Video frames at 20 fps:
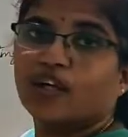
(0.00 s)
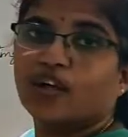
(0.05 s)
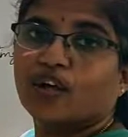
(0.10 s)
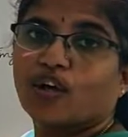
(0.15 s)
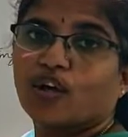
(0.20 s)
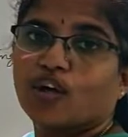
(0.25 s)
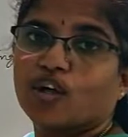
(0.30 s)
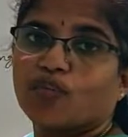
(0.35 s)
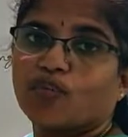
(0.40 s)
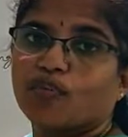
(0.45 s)

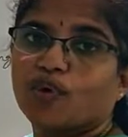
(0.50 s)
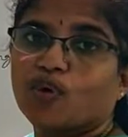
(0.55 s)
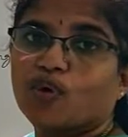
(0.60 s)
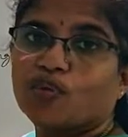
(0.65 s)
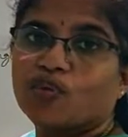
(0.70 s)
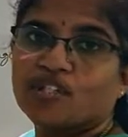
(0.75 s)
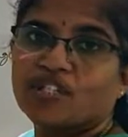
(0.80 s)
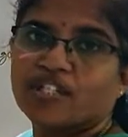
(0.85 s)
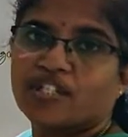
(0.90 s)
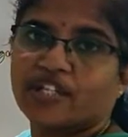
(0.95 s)
called
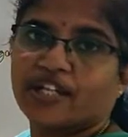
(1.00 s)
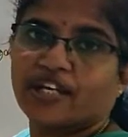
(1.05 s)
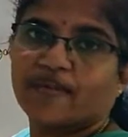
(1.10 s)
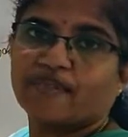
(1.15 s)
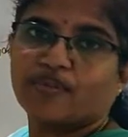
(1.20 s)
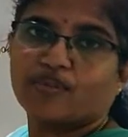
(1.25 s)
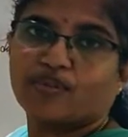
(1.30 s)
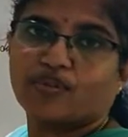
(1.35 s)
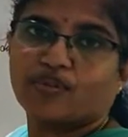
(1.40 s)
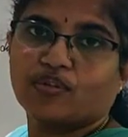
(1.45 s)
Bowman's
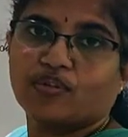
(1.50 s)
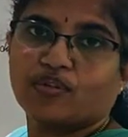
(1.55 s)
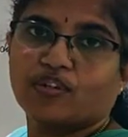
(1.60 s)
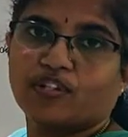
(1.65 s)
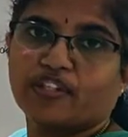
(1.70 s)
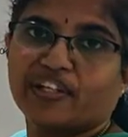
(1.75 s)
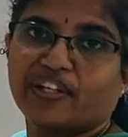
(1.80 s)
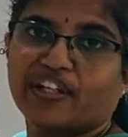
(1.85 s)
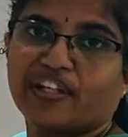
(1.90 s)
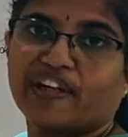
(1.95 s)
capsule.
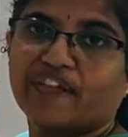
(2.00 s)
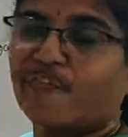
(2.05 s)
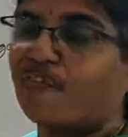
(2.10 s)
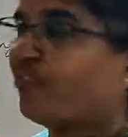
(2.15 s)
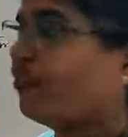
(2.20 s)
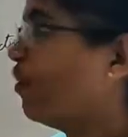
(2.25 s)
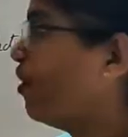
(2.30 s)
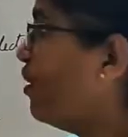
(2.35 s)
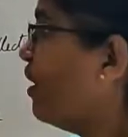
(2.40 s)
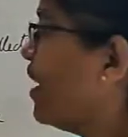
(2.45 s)

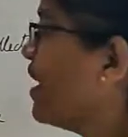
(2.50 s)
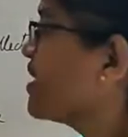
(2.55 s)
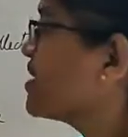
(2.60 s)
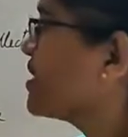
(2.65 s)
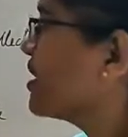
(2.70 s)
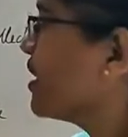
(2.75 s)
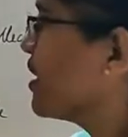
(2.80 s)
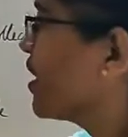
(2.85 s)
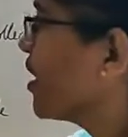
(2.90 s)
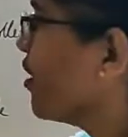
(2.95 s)
Nephron
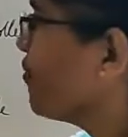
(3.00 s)
has a